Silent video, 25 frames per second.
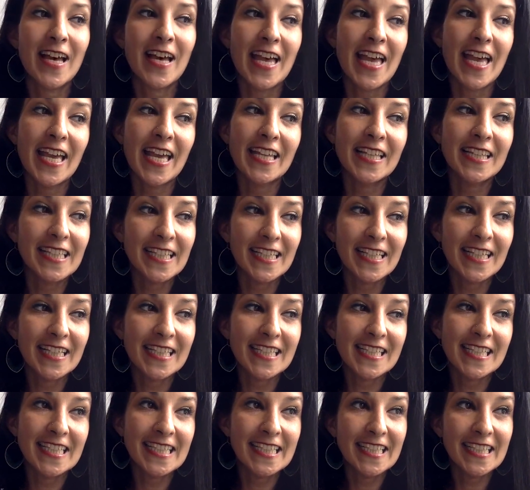And the
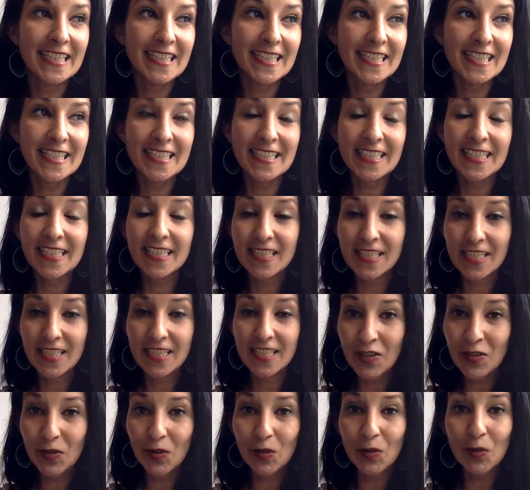idea is to get to
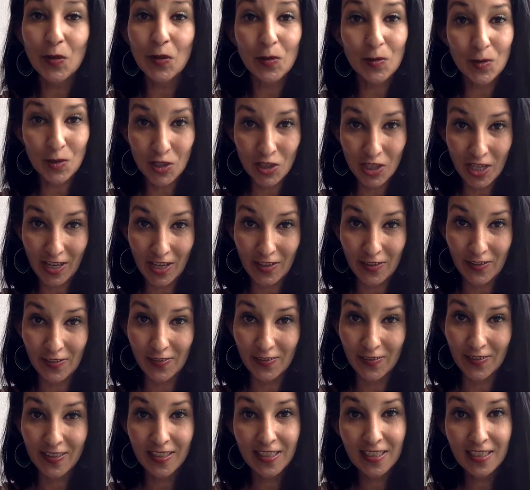know your own shadow,